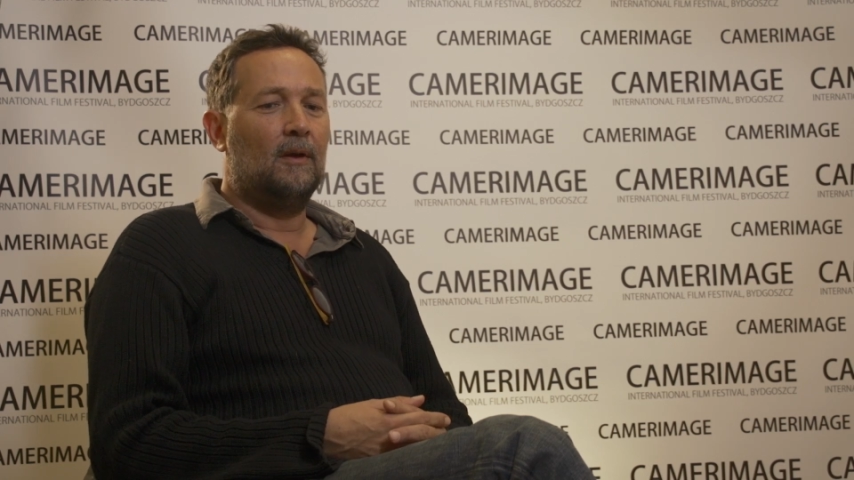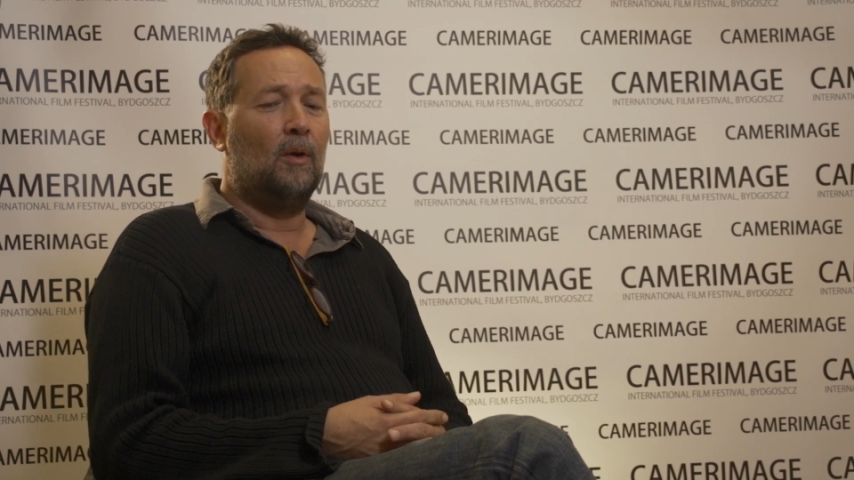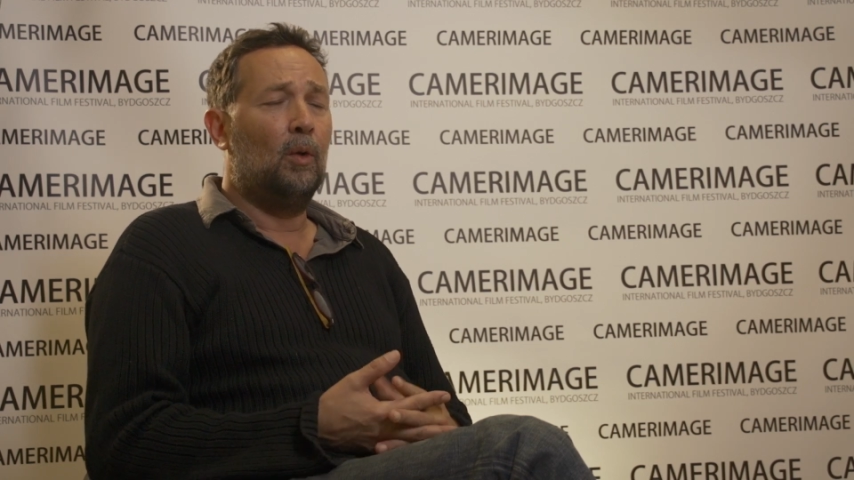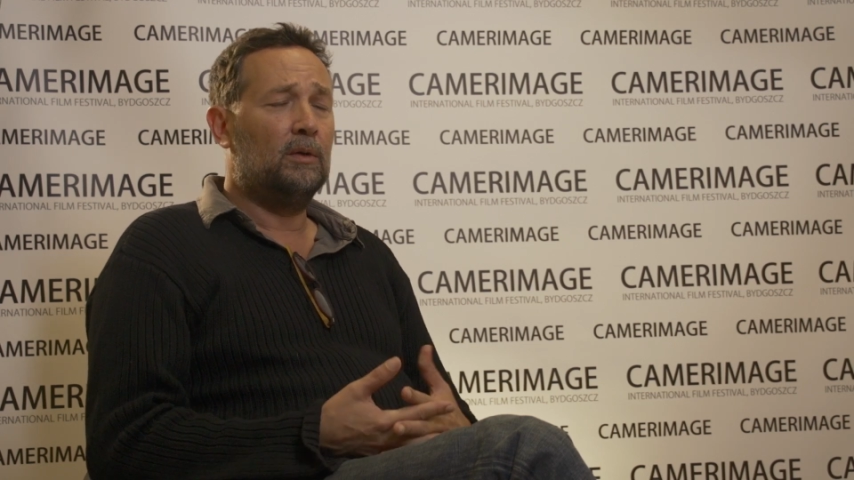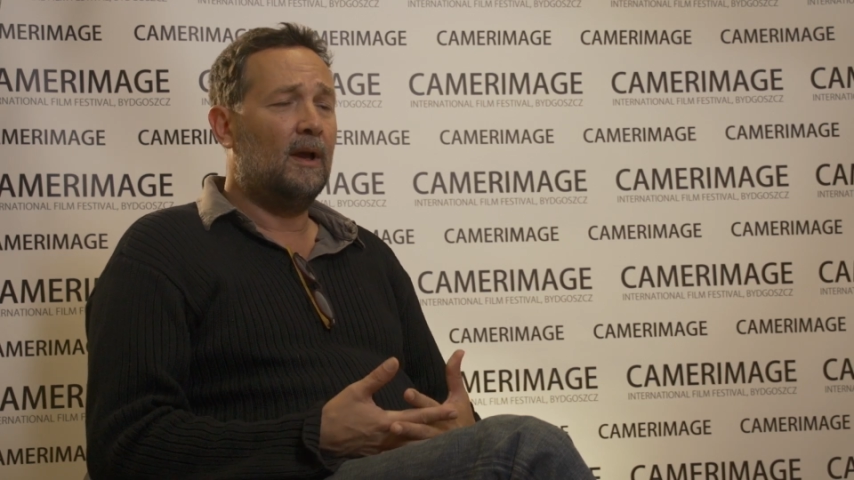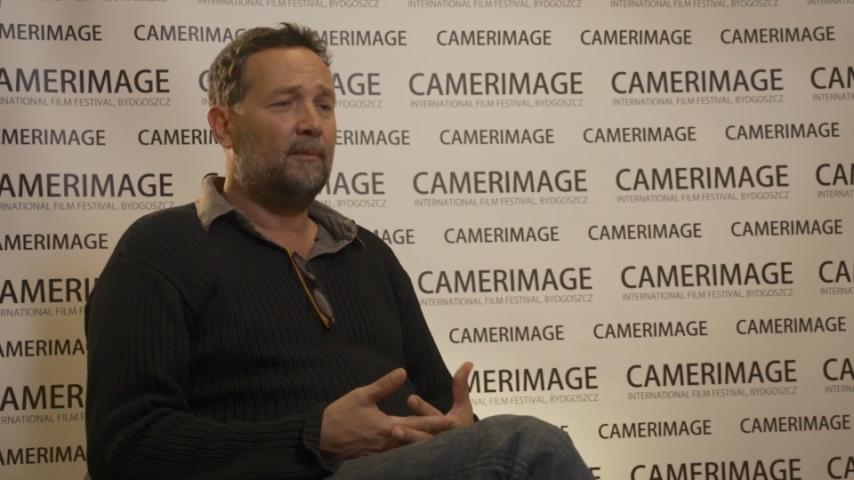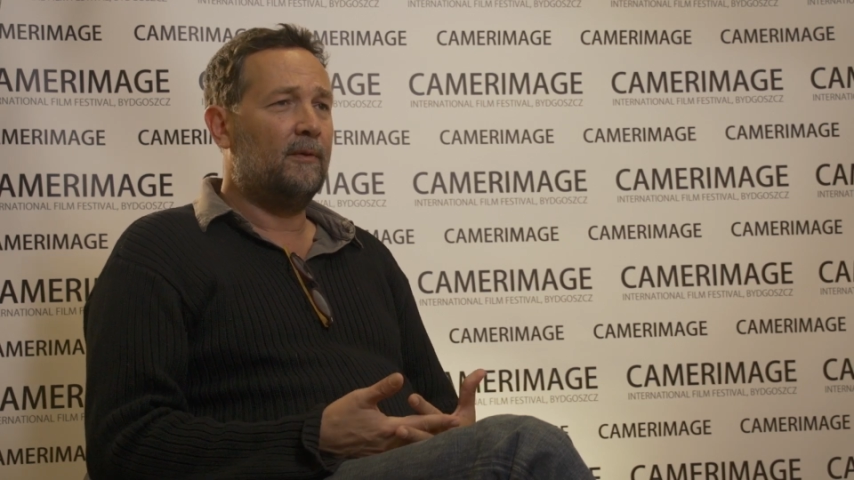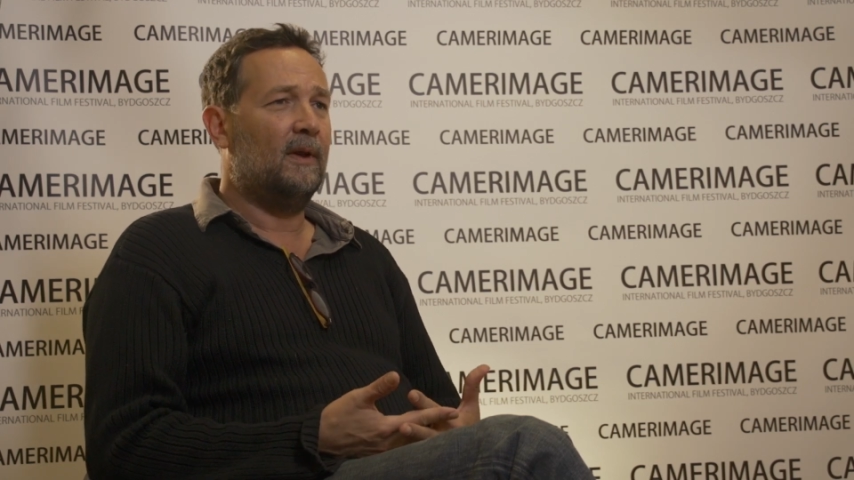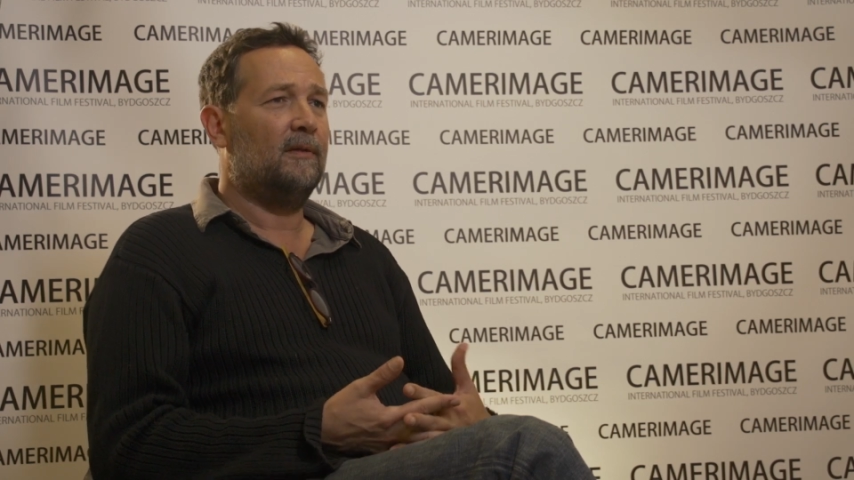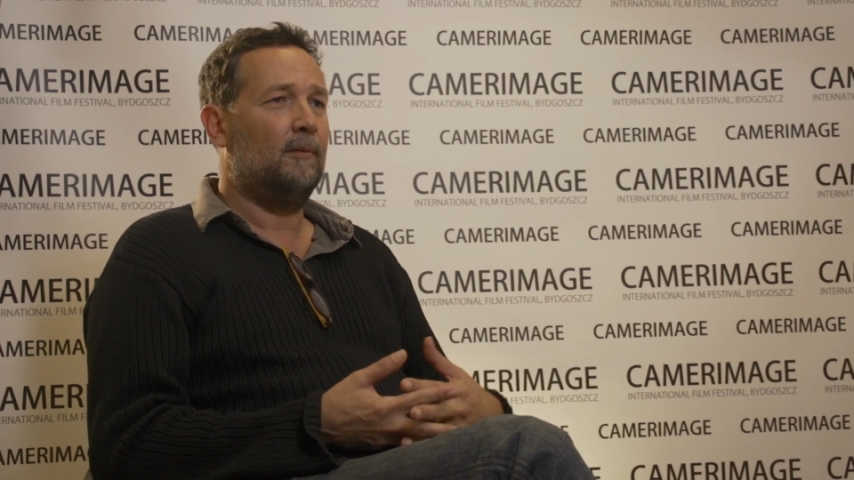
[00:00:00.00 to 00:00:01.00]
old time
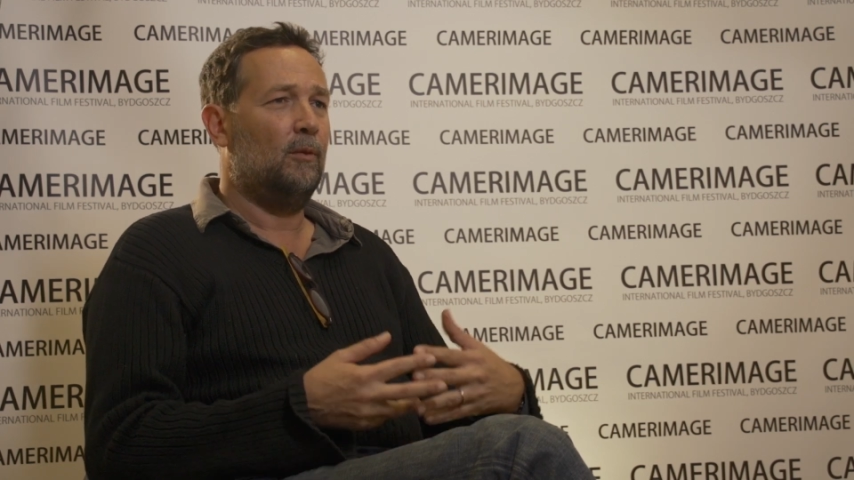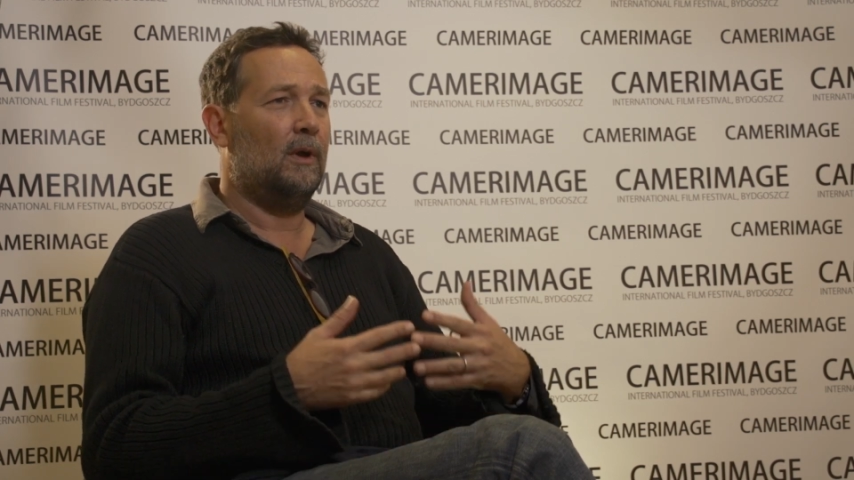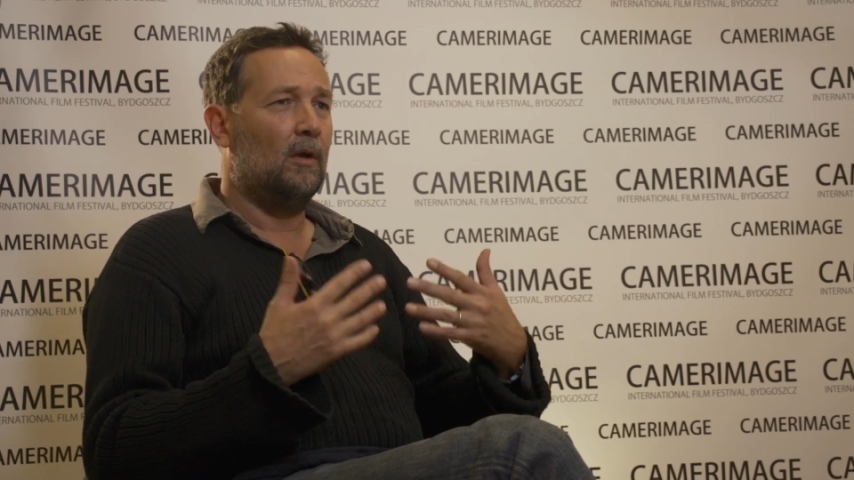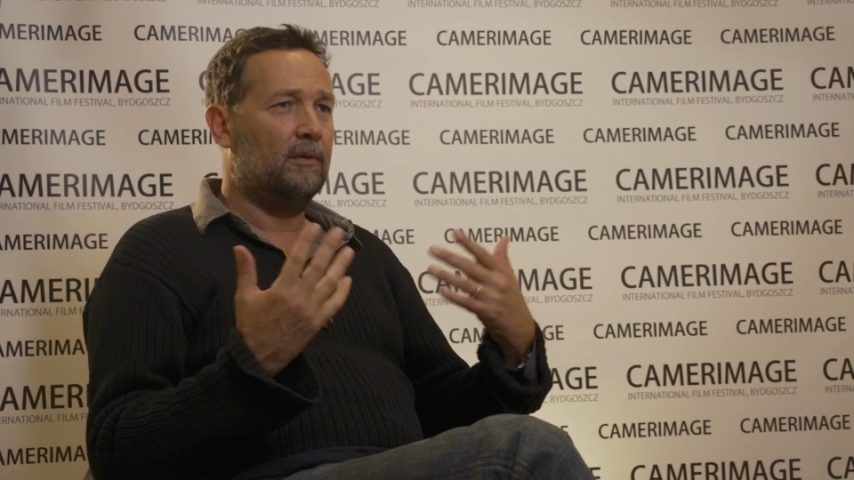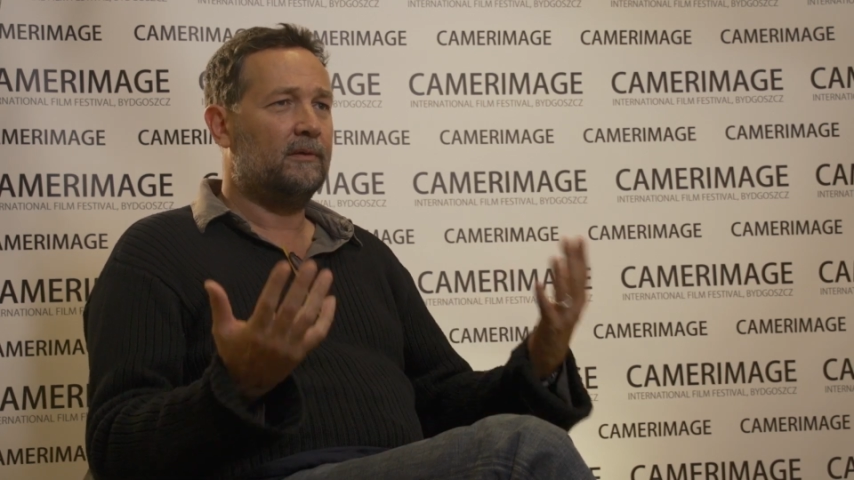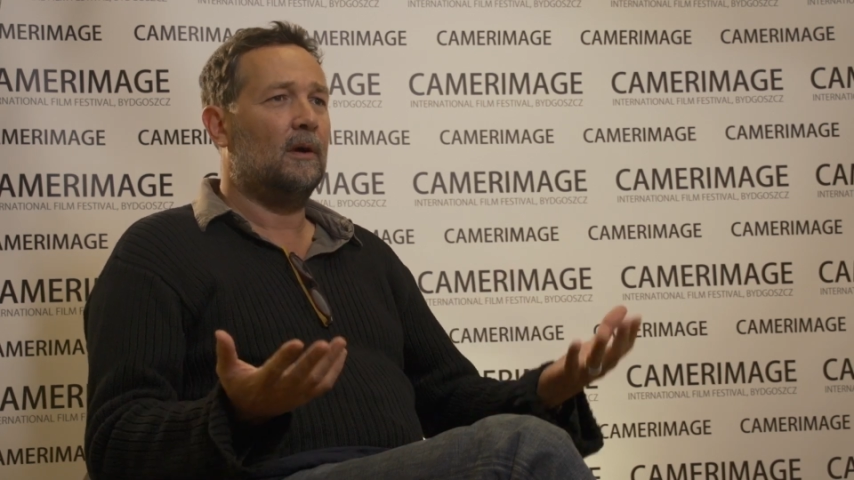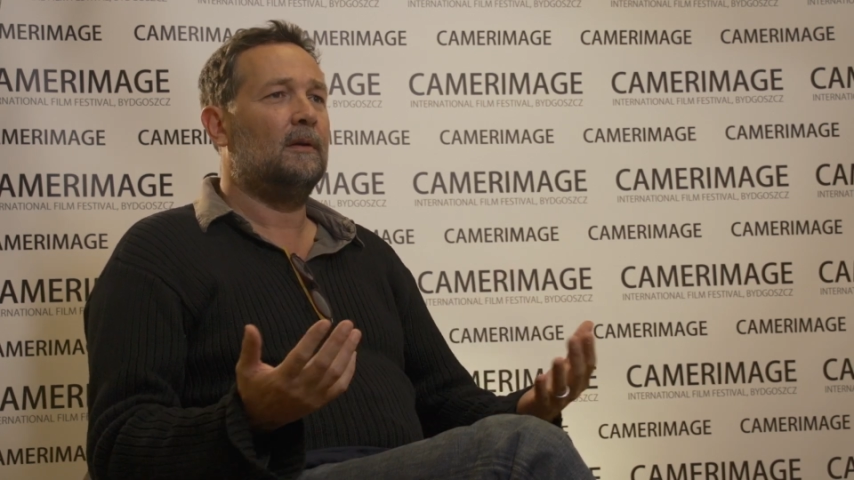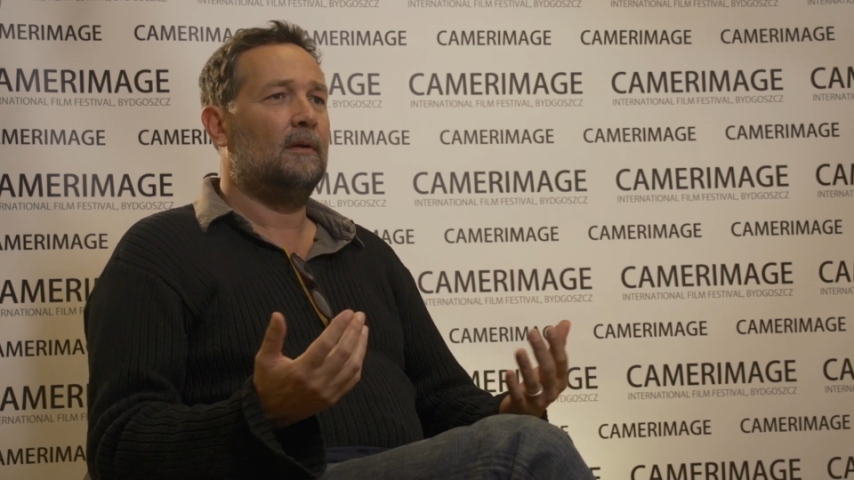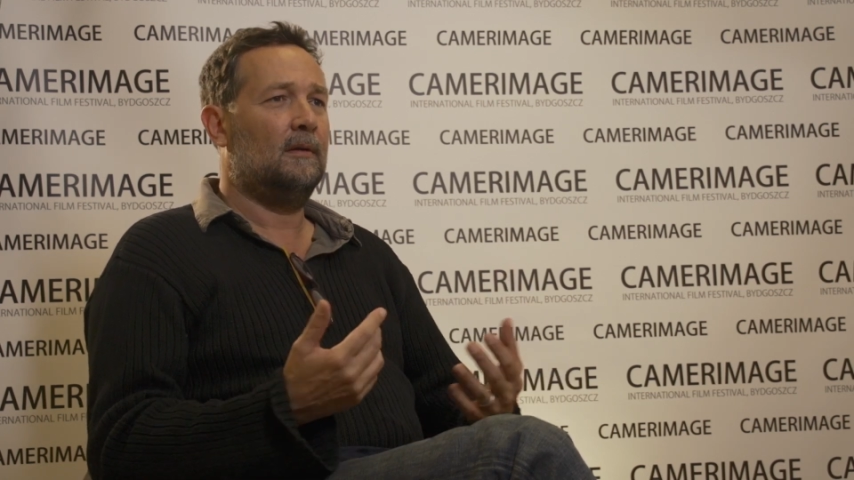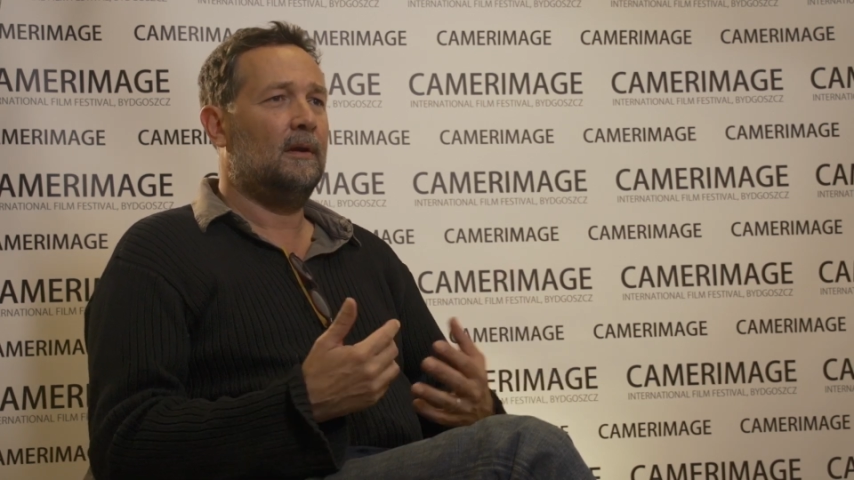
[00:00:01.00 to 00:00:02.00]
friends, and we all started